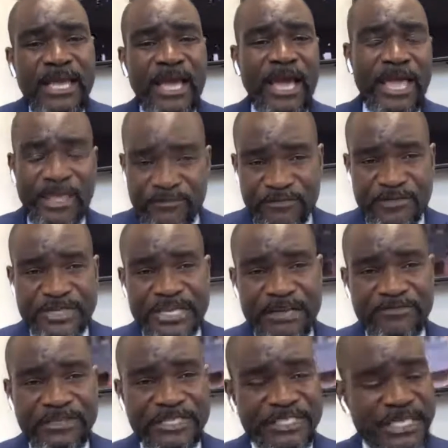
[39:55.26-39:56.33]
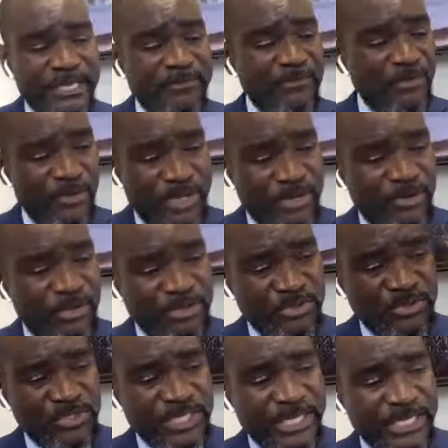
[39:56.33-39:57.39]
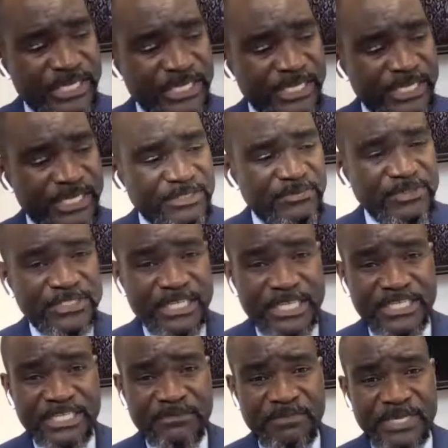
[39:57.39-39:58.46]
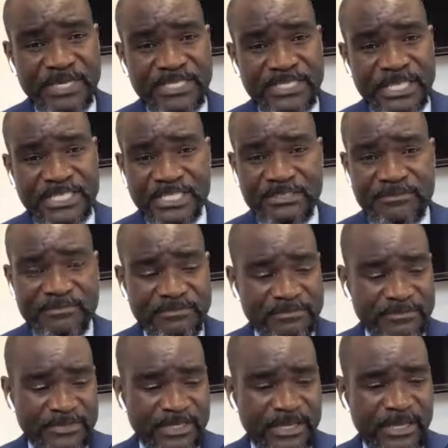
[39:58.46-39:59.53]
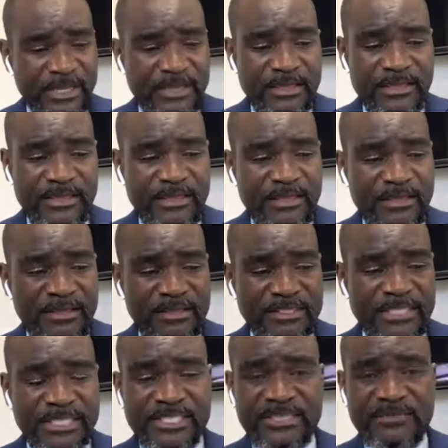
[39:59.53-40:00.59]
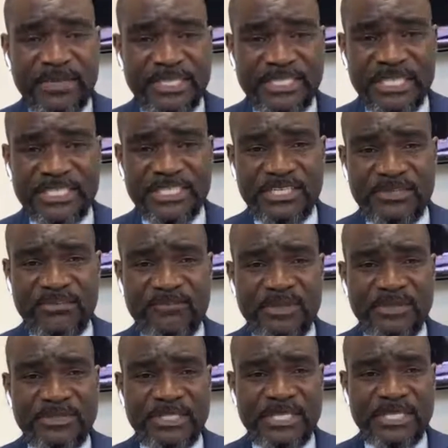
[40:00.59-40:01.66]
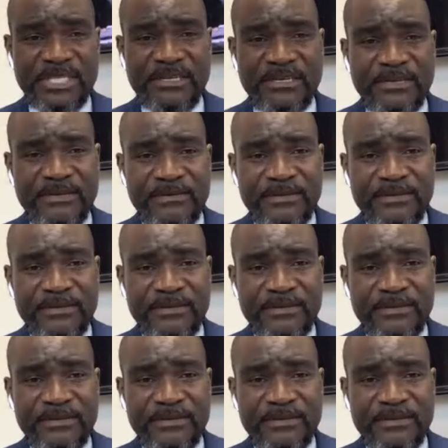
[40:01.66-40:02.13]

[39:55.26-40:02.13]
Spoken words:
If we have the time, we are going to take it section by section, okay? Section by section of butane,